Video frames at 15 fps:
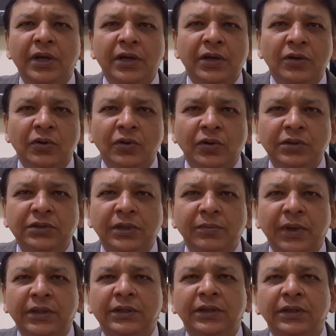close the
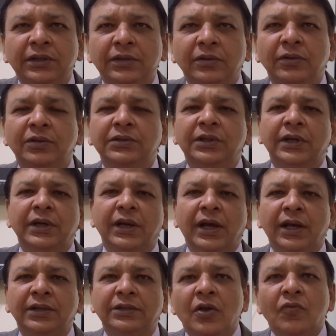method, close the
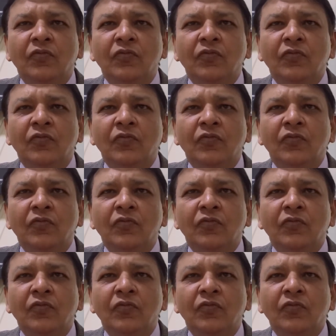class.